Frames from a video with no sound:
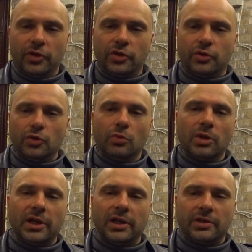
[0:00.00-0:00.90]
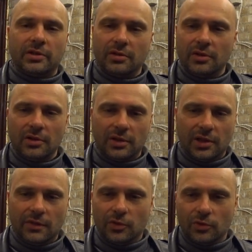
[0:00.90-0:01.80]
these two bikes, I
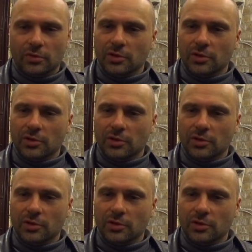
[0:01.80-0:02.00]
give you